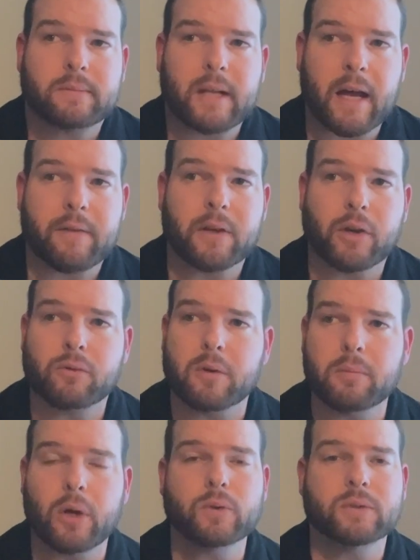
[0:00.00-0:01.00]
having a
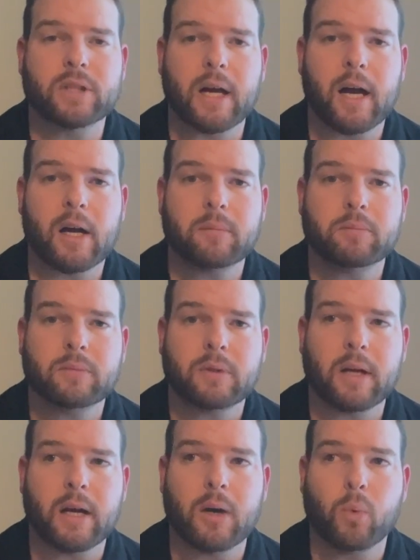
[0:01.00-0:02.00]
remote job,
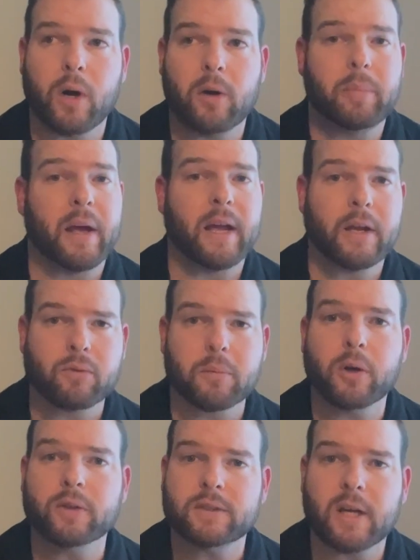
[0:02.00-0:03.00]
well-paying
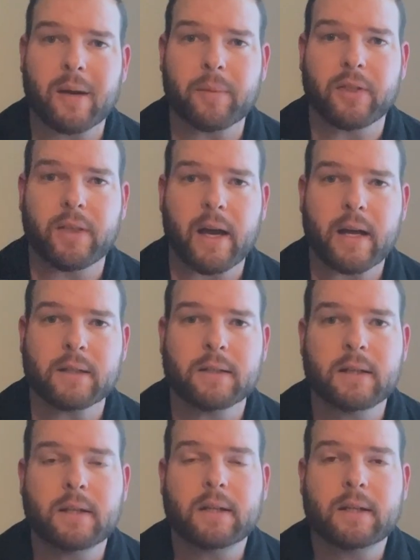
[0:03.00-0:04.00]
remote job at that,
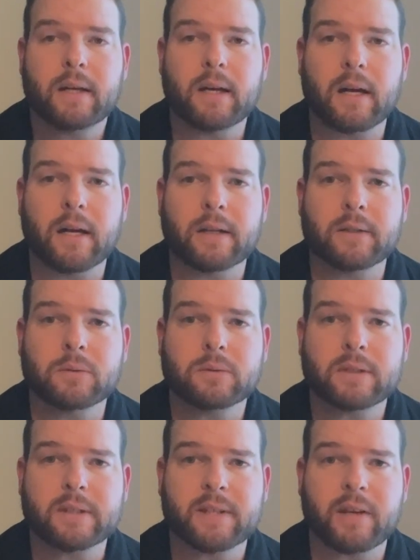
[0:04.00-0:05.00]

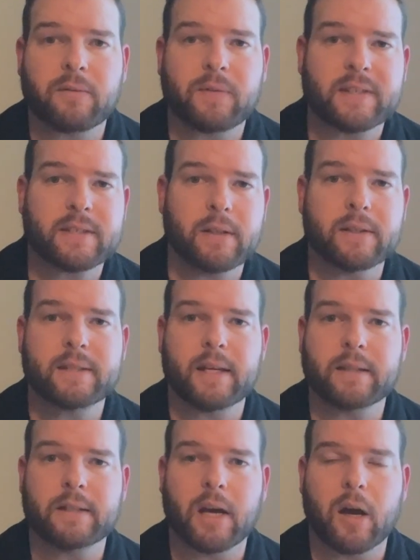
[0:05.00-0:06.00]
is going to
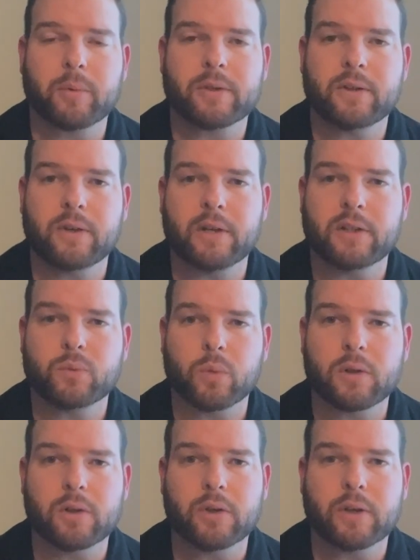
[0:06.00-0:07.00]
facilitate the opportunities
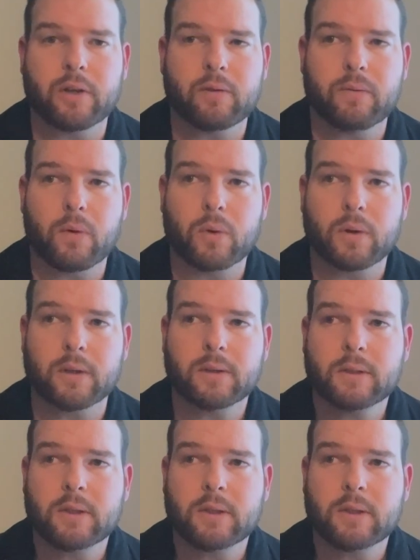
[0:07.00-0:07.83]
we're looking for.